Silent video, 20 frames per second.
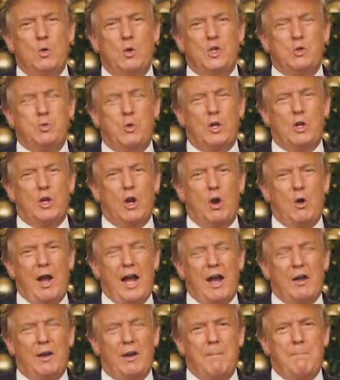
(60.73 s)
which will go
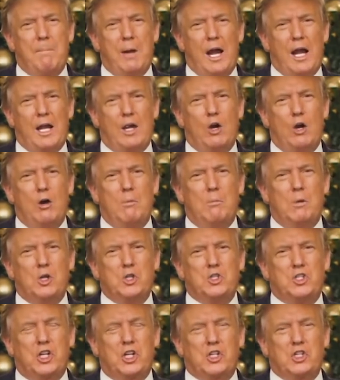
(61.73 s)
out and buy
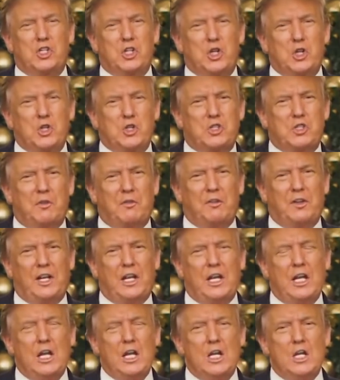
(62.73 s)
almost
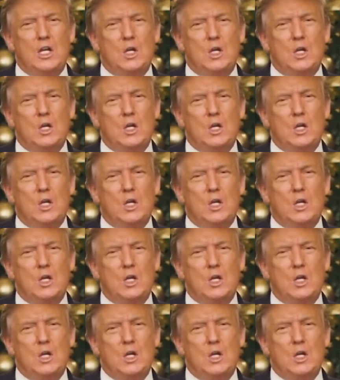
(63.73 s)
exclusively